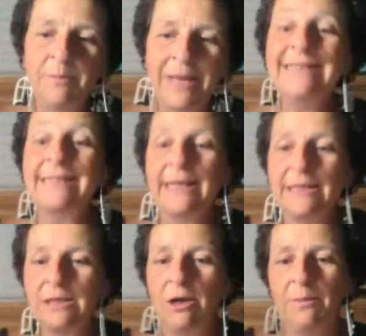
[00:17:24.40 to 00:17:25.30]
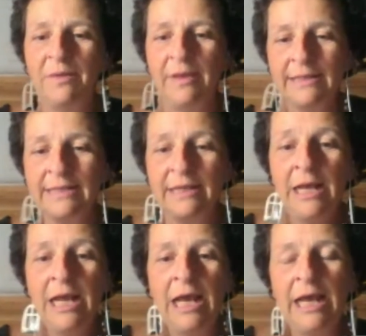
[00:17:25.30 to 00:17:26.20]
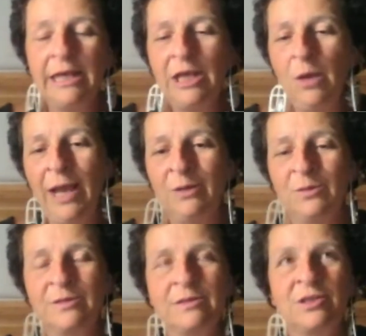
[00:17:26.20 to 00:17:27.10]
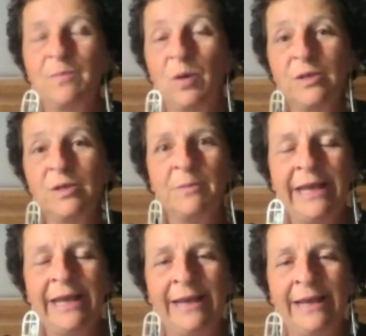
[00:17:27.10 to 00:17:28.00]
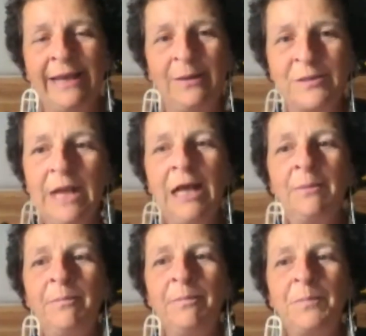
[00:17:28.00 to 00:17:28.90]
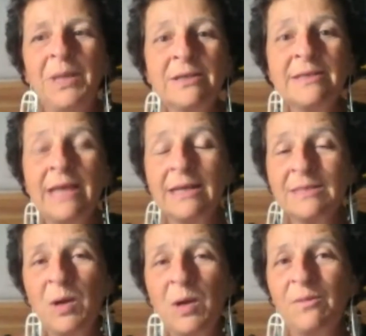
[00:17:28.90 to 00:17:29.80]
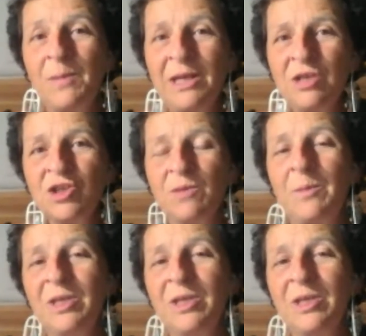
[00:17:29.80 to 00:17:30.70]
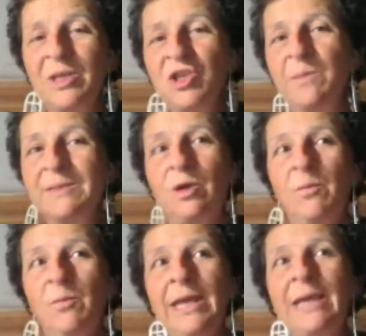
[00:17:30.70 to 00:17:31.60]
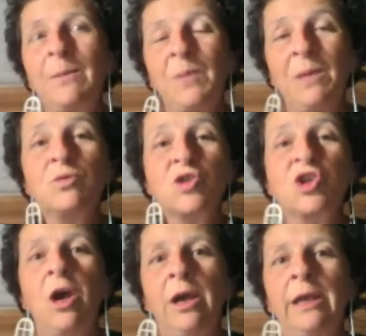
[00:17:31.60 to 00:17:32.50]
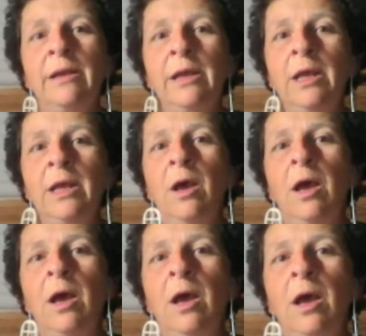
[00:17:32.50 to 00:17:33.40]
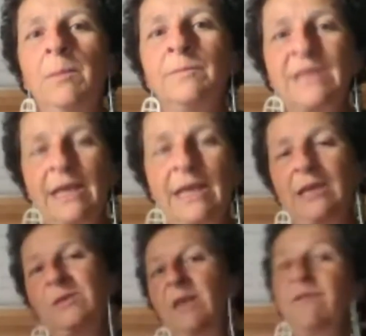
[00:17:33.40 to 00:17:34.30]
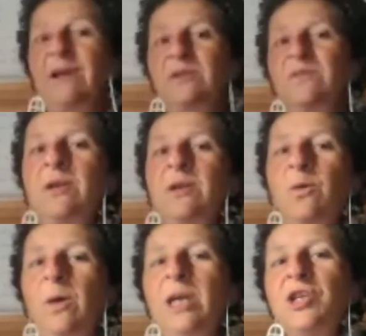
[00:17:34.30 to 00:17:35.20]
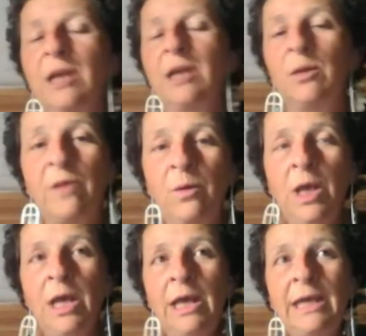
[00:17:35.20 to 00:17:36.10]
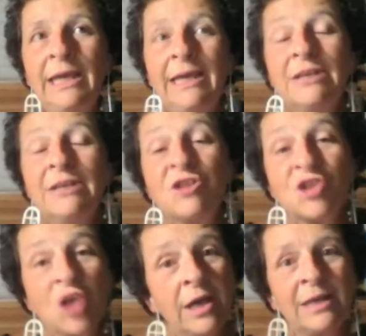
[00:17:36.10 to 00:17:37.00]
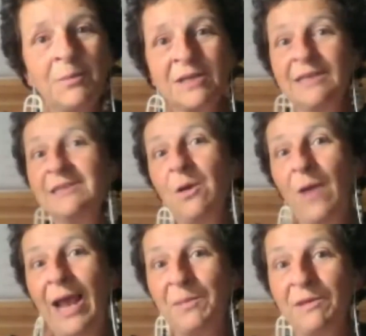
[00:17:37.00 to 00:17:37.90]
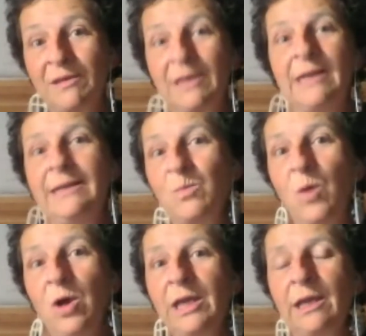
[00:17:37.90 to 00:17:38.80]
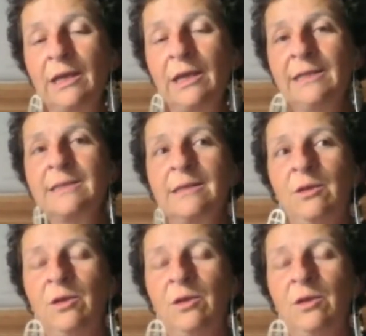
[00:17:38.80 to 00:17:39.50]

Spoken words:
essay type things, and Johan, who's just blossoming out, because that's part of the mentorship. The mentorship is making people shine, taking yourself out of the equation. And although he is shining because he's so happy that it is working, and he's